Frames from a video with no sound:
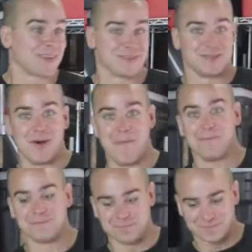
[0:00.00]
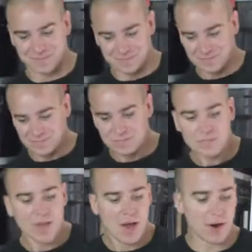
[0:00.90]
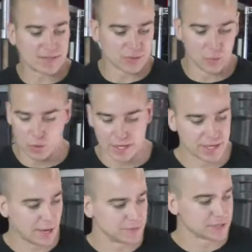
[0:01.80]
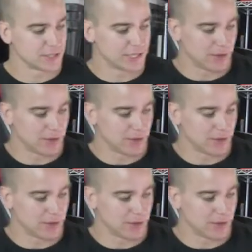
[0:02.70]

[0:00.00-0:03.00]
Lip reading: It's good. All right, so I'm just gonna